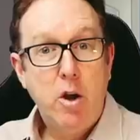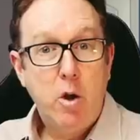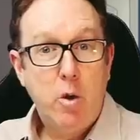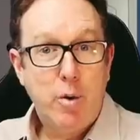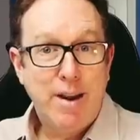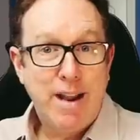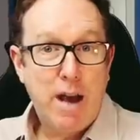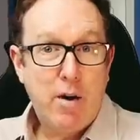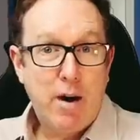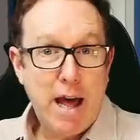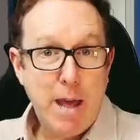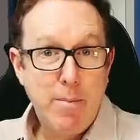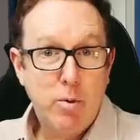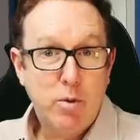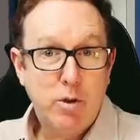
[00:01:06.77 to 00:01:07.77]
who are now
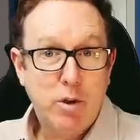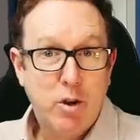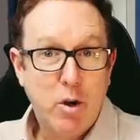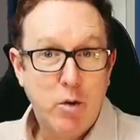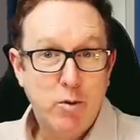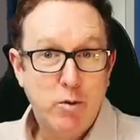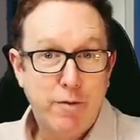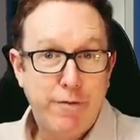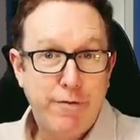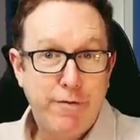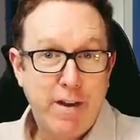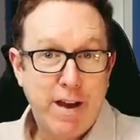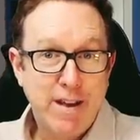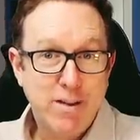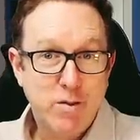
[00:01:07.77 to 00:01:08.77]
able to go to
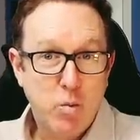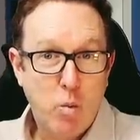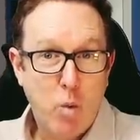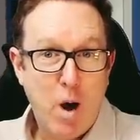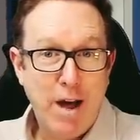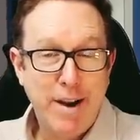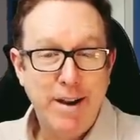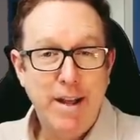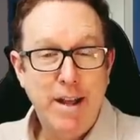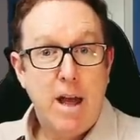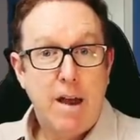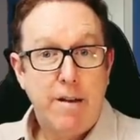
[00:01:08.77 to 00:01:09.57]
phase one.